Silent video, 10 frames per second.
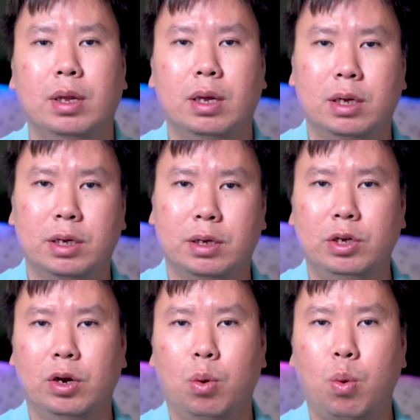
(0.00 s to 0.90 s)

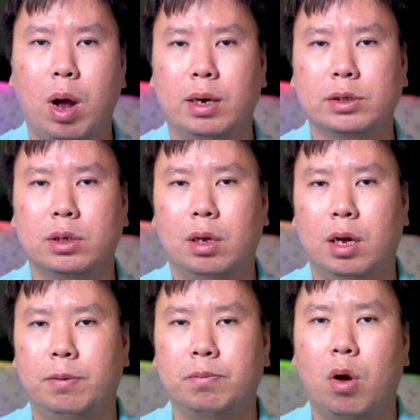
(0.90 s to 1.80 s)
whilst
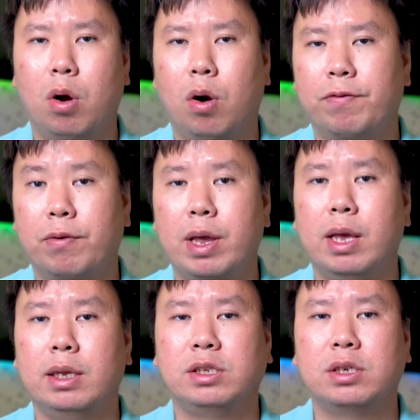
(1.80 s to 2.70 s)

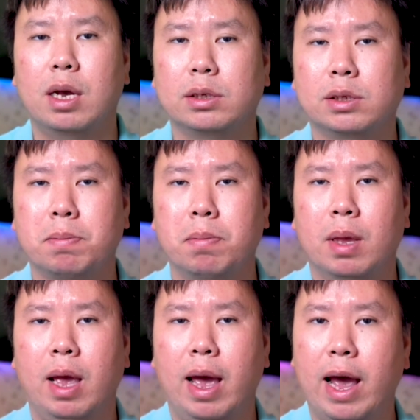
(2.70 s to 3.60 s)
offering just
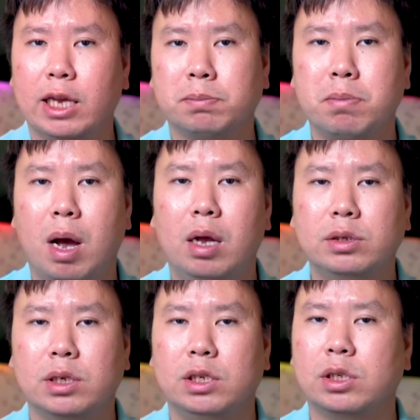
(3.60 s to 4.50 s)
as
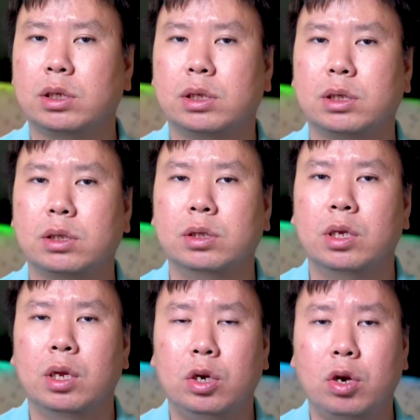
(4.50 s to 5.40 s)
much is
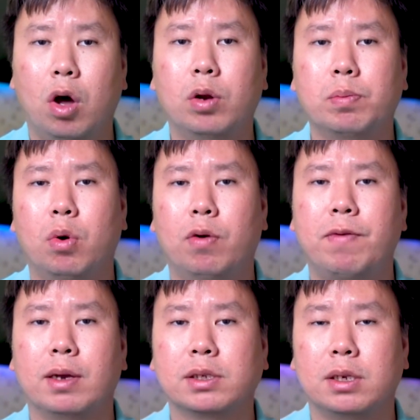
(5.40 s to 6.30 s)
not more
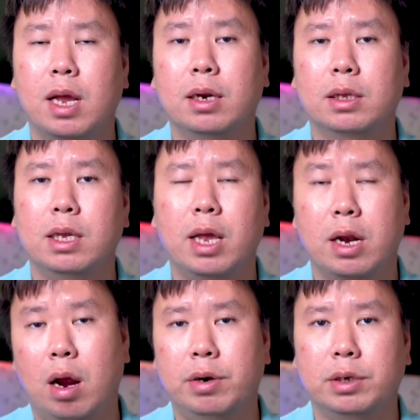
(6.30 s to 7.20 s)
functionality than
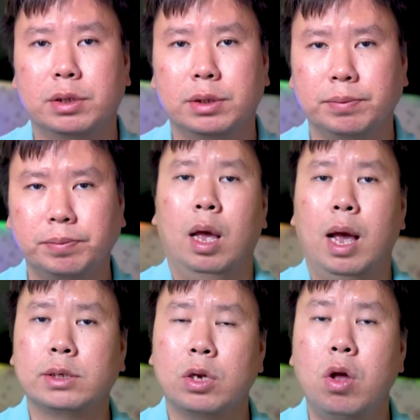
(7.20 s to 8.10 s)
others.
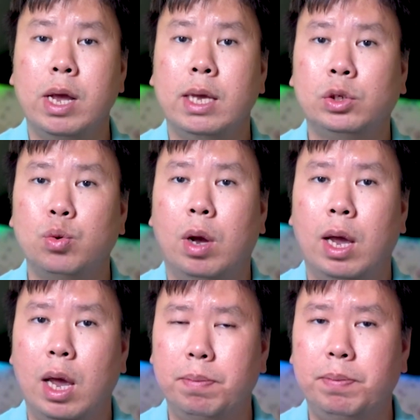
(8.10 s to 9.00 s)
As long as you are
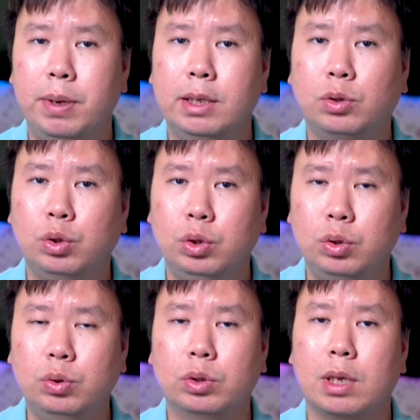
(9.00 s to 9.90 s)
happy to
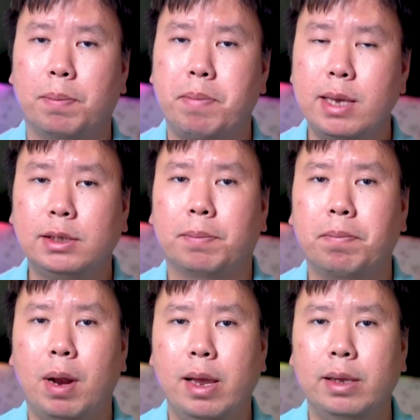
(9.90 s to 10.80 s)
use a basic
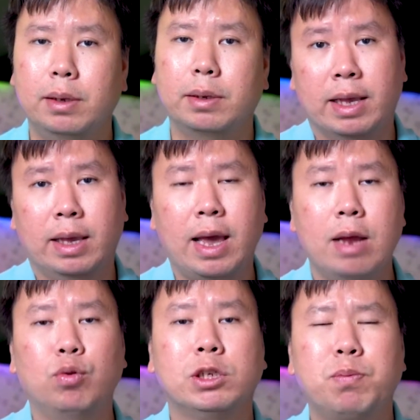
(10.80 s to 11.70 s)
plan,
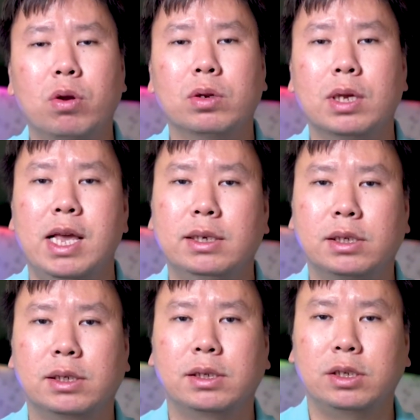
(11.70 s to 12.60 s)
GetResponse is